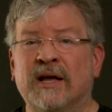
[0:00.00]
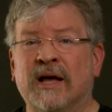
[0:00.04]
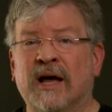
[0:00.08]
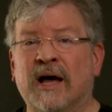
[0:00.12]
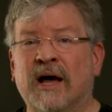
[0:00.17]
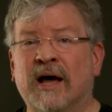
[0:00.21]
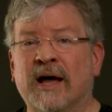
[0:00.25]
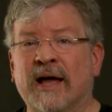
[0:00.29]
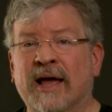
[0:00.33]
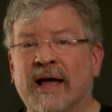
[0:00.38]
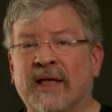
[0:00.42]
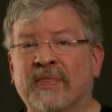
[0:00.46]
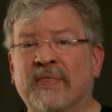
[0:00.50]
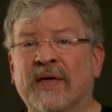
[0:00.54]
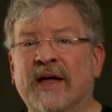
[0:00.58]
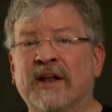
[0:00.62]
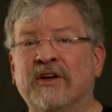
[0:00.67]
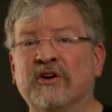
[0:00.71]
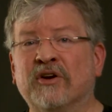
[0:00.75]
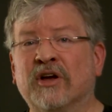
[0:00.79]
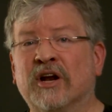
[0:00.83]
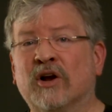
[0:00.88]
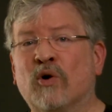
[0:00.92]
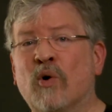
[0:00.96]
uh, and
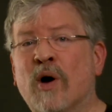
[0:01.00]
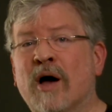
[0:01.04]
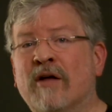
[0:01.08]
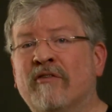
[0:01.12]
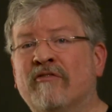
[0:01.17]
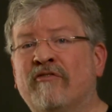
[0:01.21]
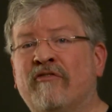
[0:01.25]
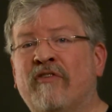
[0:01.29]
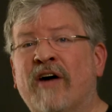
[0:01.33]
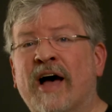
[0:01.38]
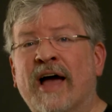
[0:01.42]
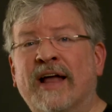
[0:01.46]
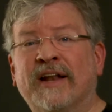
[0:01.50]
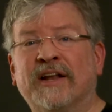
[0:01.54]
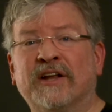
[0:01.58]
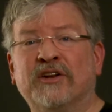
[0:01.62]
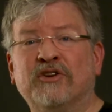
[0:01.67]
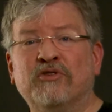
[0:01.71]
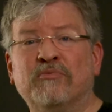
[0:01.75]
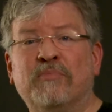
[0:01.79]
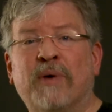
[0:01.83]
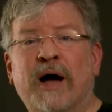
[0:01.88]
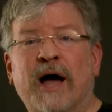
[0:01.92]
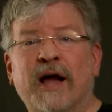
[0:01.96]
then you're going to go out and find a
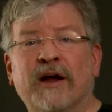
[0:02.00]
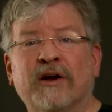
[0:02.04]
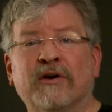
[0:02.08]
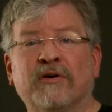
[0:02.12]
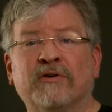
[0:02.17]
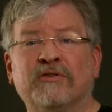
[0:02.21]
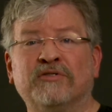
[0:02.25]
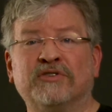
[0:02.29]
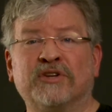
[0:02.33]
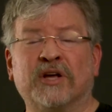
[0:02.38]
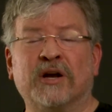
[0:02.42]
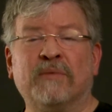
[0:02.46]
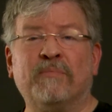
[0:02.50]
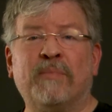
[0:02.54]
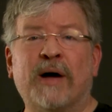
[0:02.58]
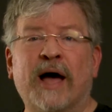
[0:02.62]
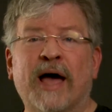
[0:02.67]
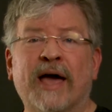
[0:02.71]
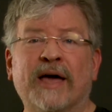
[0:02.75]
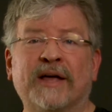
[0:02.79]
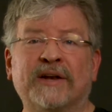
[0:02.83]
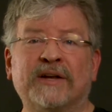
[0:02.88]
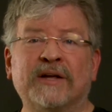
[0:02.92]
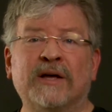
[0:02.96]
new buyer who's going to
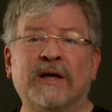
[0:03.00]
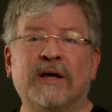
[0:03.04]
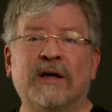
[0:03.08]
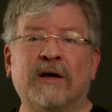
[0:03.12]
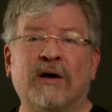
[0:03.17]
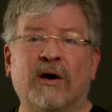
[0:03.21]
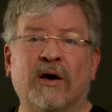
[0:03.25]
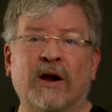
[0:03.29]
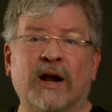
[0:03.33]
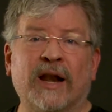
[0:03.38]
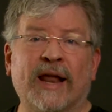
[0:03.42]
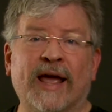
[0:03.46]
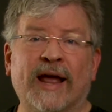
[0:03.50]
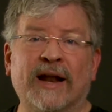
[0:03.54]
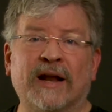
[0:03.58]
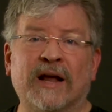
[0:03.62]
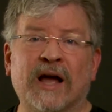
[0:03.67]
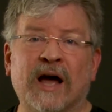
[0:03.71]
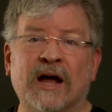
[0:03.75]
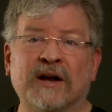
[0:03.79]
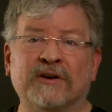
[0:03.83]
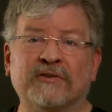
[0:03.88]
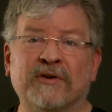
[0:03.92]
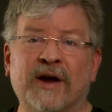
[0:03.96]
buy it on a land
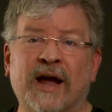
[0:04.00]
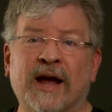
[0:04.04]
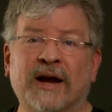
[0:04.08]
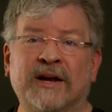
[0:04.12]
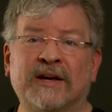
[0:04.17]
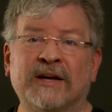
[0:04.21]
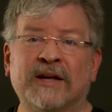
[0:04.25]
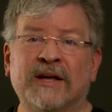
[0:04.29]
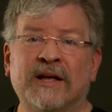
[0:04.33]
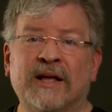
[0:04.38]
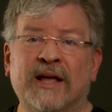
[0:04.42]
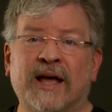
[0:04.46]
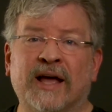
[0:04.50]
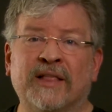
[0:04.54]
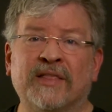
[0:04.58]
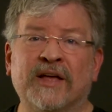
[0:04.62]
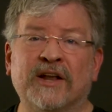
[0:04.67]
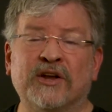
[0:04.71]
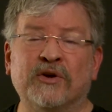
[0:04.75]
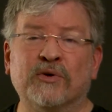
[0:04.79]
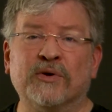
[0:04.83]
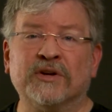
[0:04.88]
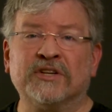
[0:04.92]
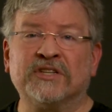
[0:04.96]
contract, and
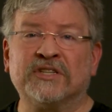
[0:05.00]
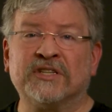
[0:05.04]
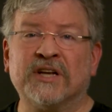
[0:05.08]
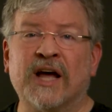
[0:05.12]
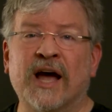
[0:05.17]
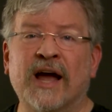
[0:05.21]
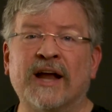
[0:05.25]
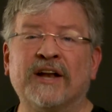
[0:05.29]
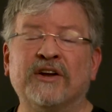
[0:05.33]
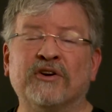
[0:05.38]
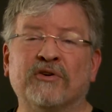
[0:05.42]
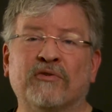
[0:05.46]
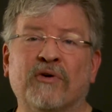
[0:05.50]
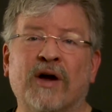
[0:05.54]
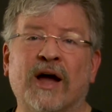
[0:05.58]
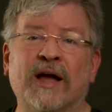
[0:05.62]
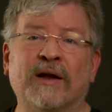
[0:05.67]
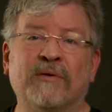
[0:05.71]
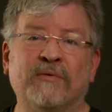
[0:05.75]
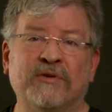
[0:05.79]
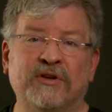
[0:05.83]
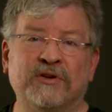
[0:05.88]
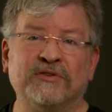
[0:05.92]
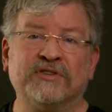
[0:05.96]
then you assign your
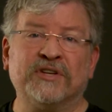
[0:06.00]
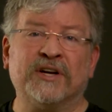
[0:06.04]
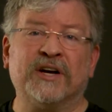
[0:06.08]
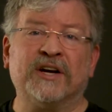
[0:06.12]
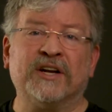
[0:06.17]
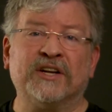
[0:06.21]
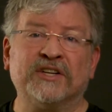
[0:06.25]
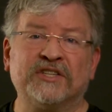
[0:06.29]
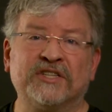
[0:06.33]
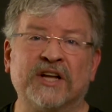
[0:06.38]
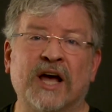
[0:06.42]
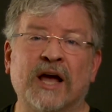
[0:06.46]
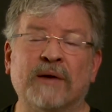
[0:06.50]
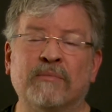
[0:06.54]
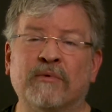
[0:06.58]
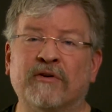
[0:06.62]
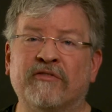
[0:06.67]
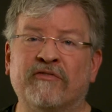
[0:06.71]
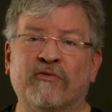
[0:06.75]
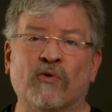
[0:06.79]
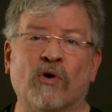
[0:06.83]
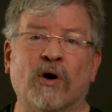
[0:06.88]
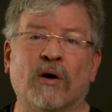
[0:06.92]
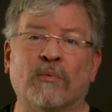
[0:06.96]
right using an
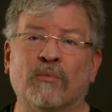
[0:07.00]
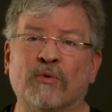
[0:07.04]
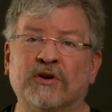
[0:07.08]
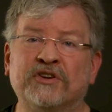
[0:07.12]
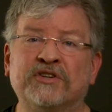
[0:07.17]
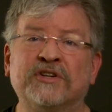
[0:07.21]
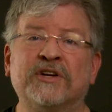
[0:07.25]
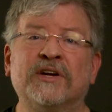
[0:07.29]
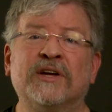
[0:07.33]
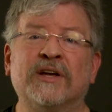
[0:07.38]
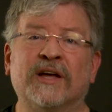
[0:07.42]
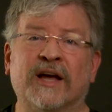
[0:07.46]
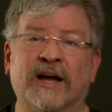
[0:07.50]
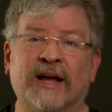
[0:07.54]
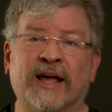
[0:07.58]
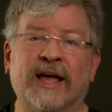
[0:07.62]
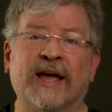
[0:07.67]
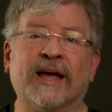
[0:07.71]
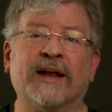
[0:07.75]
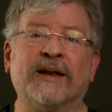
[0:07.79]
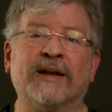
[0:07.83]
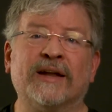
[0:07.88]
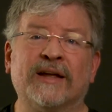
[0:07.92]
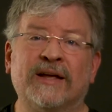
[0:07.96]
assignment form, which
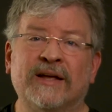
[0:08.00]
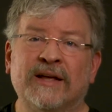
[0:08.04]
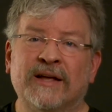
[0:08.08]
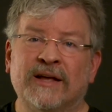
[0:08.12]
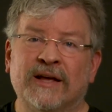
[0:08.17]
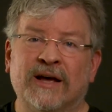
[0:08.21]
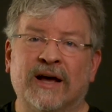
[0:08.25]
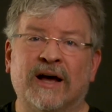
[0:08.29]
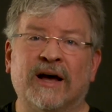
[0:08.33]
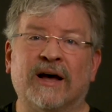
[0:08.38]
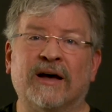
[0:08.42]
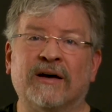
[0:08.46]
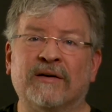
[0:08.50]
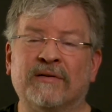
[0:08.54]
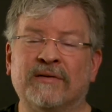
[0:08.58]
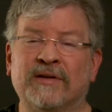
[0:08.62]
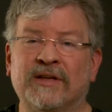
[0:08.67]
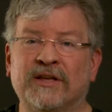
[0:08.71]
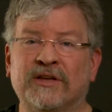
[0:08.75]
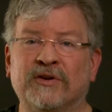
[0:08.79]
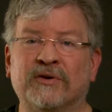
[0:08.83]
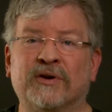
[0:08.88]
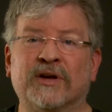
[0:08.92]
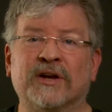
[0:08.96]
again uh,
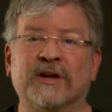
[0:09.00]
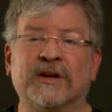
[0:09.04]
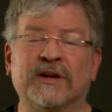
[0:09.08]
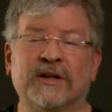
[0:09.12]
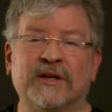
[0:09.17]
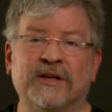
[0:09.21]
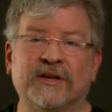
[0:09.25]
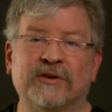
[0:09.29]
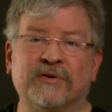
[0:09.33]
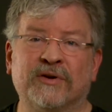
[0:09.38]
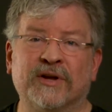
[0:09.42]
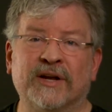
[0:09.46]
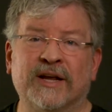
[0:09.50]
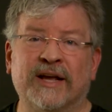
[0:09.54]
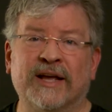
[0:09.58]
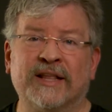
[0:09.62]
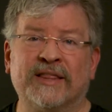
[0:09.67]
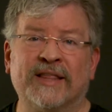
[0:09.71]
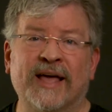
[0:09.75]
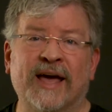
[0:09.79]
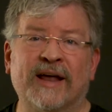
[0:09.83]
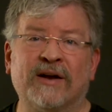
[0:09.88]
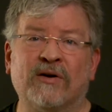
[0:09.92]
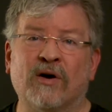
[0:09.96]
you can you can
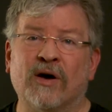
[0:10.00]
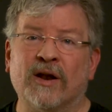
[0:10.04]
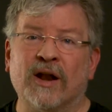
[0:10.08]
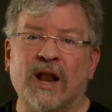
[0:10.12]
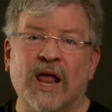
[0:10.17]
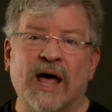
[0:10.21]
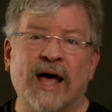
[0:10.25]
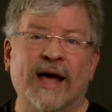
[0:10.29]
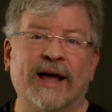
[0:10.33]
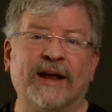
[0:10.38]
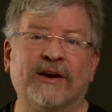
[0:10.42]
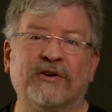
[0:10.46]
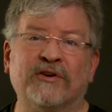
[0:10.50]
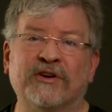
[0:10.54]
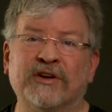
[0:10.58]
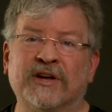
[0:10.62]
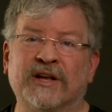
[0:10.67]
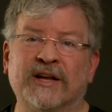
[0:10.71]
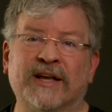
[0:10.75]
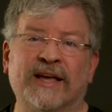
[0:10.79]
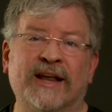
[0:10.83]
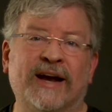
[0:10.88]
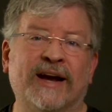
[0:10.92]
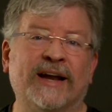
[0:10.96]
get that online or
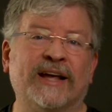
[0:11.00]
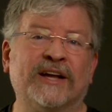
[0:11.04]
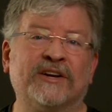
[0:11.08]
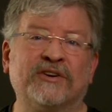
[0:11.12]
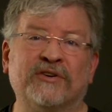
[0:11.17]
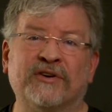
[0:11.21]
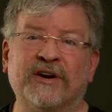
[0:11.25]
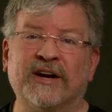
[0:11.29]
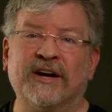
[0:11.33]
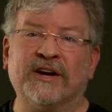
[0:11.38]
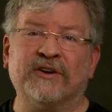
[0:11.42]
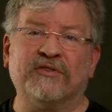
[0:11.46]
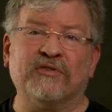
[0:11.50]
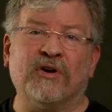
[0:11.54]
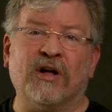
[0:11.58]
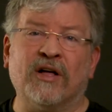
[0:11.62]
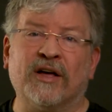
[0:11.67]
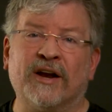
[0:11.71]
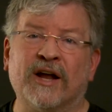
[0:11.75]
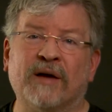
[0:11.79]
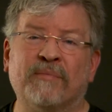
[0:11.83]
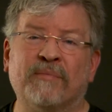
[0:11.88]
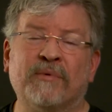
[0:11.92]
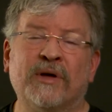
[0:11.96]
you can get any attorney to
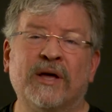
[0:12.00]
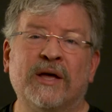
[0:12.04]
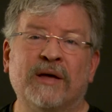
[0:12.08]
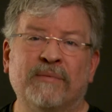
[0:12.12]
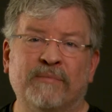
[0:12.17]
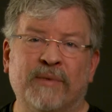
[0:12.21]
draw it up.